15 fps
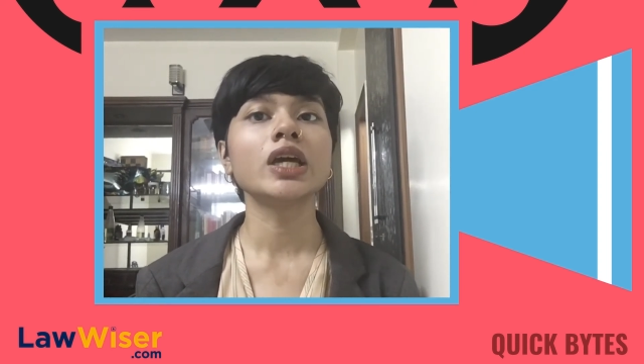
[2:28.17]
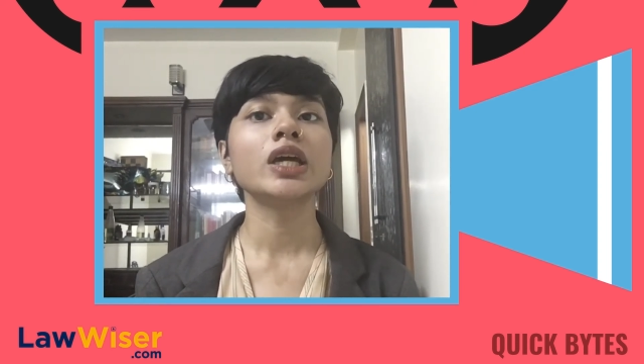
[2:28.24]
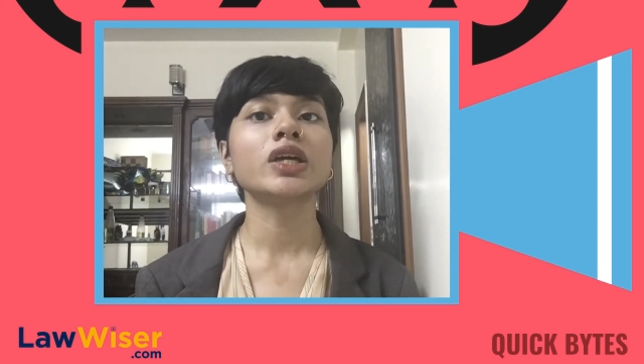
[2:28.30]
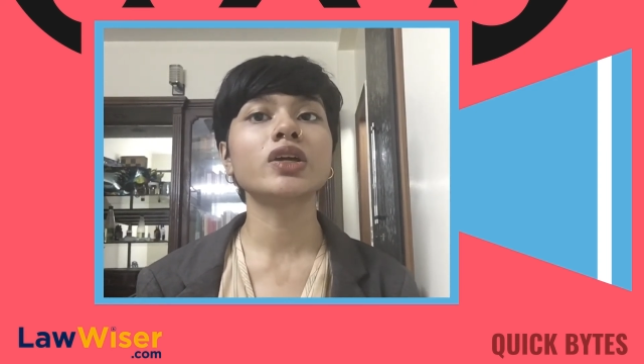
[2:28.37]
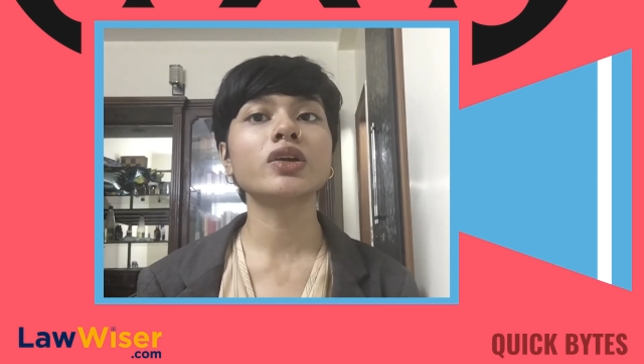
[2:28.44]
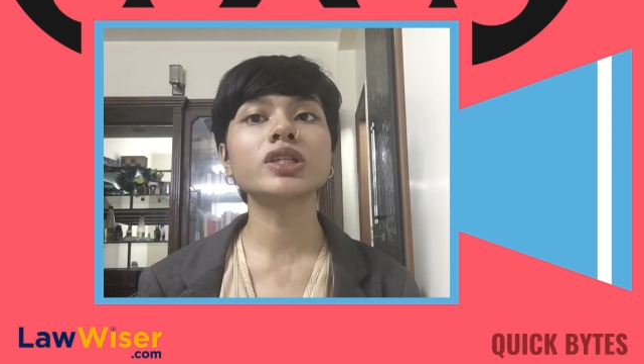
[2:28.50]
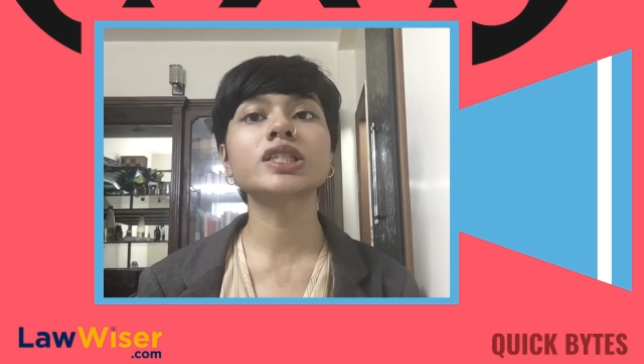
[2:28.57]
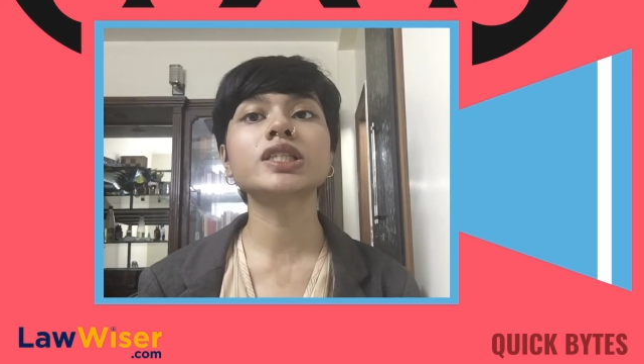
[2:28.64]

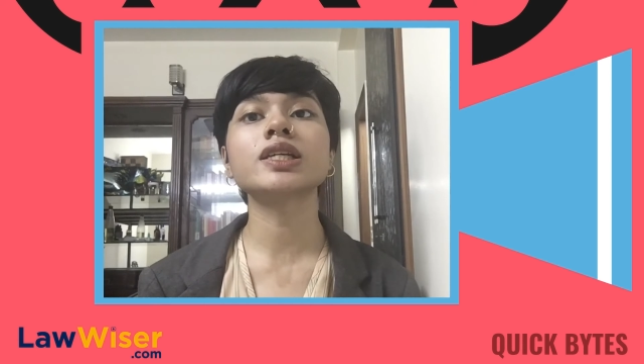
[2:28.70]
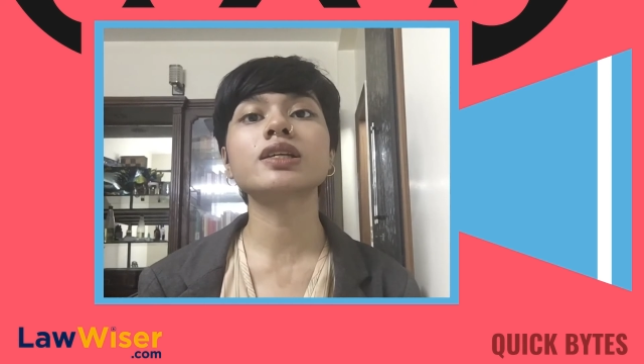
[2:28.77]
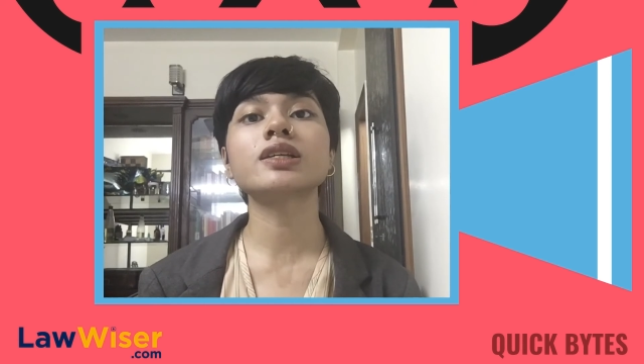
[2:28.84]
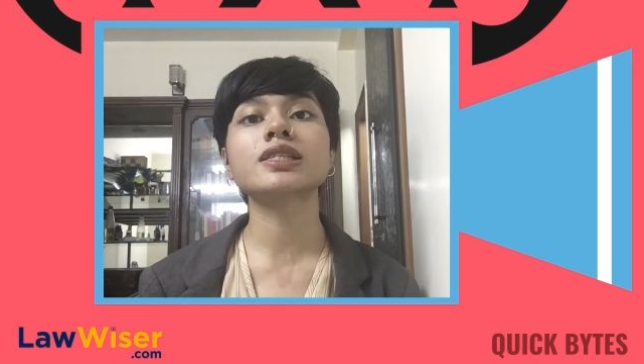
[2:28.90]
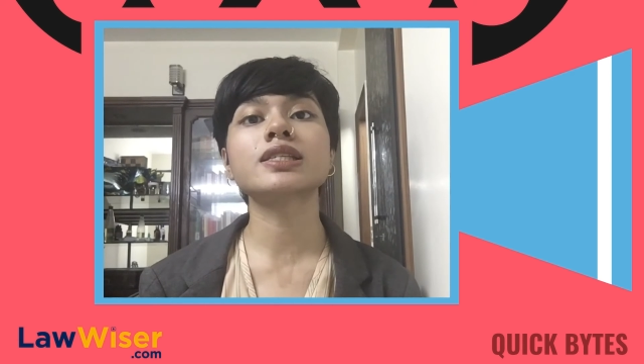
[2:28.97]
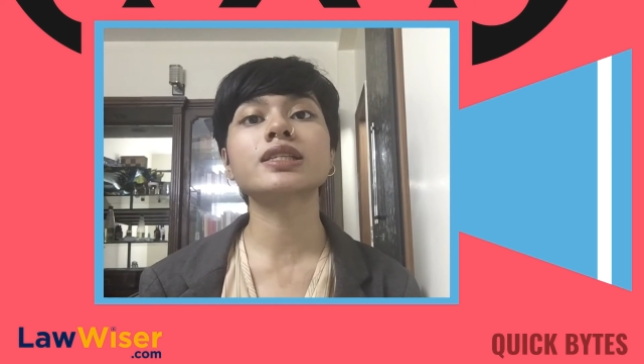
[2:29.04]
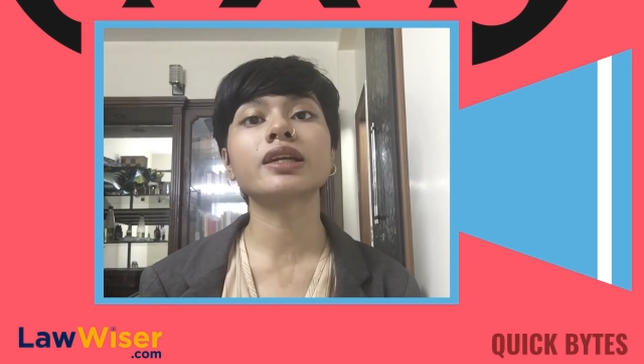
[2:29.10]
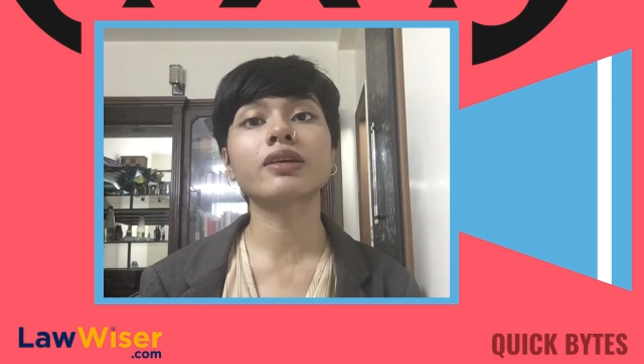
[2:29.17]
he or she
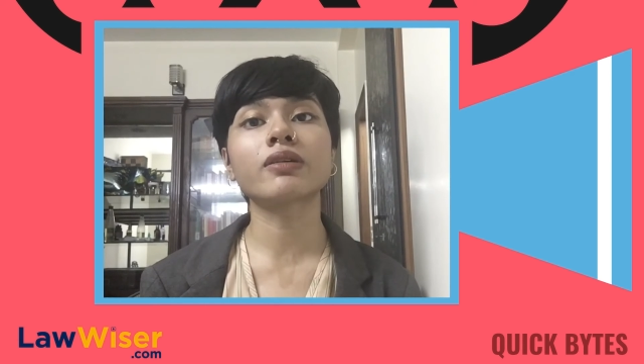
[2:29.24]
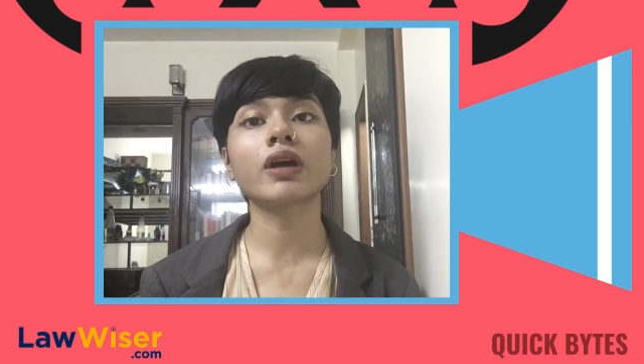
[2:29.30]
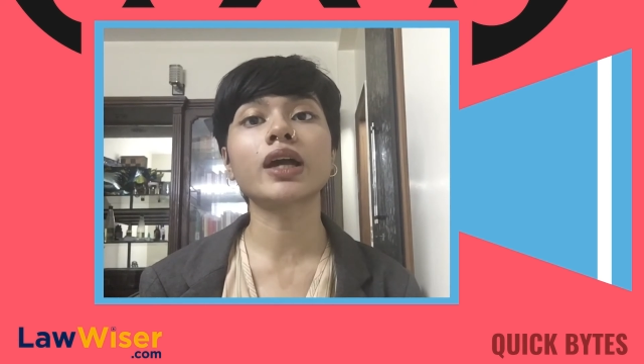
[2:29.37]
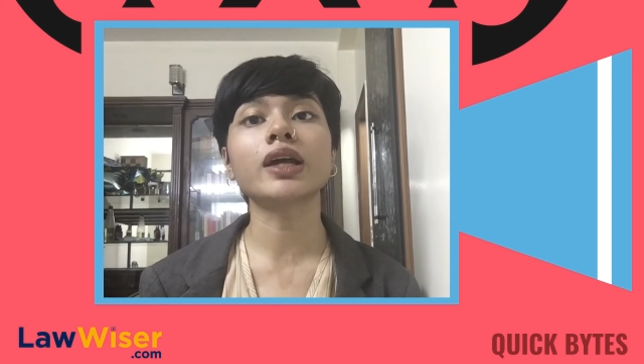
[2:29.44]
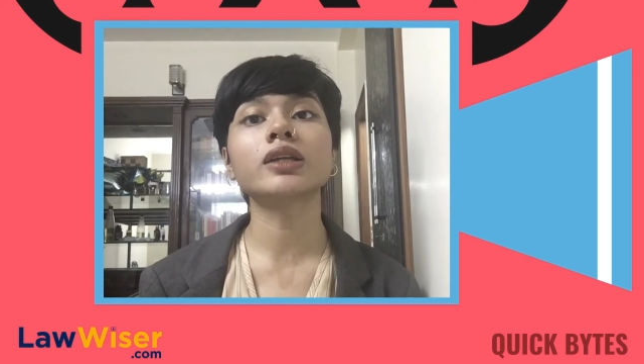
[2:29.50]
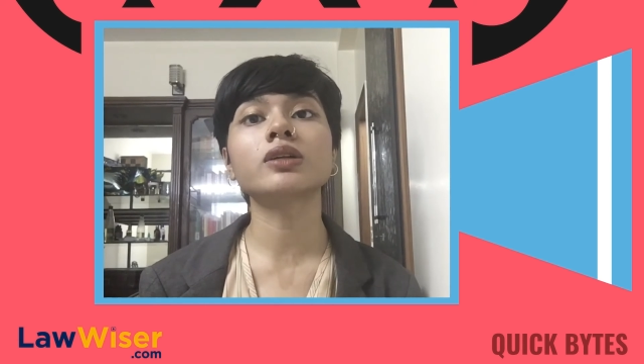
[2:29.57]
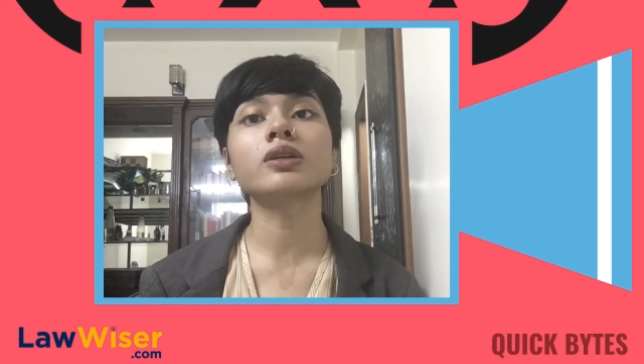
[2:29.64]
is required